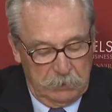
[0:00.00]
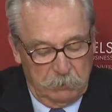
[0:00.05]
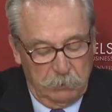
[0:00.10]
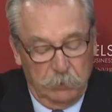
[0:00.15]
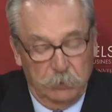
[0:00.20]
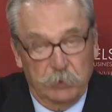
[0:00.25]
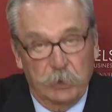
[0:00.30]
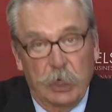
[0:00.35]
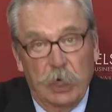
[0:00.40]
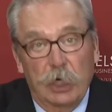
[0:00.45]

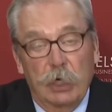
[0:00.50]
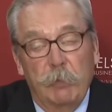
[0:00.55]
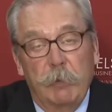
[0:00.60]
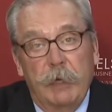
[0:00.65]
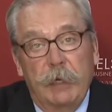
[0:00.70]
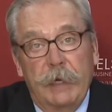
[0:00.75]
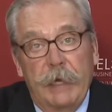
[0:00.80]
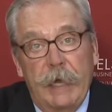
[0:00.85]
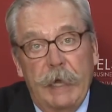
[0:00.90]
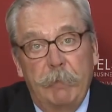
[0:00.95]
We'll talk
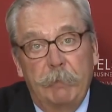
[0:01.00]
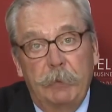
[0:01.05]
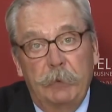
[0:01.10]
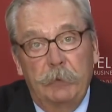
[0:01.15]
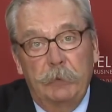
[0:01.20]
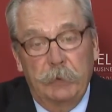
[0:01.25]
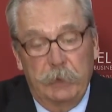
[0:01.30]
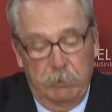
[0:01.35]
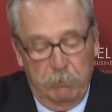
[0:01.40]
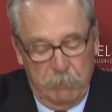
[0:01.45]
about
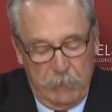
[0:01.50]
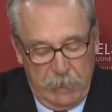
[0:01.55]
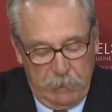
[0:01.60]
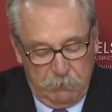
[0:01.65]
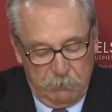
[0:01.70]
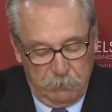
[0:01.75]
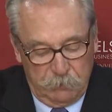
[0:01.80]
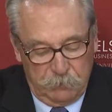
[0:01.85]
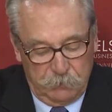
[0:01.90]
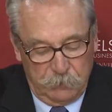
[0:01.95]
Apple and
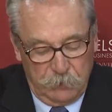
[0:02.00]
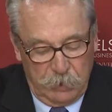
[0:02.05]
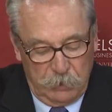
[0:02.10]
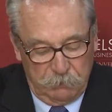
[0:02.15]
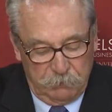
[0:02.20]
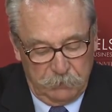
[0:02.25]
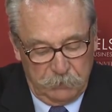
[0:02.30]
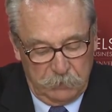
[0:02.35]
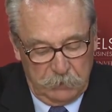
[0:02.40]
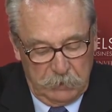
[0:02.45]

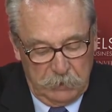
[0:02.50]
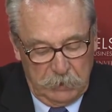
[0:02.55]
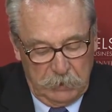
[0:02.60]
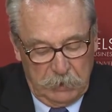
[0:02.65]
Microsoft's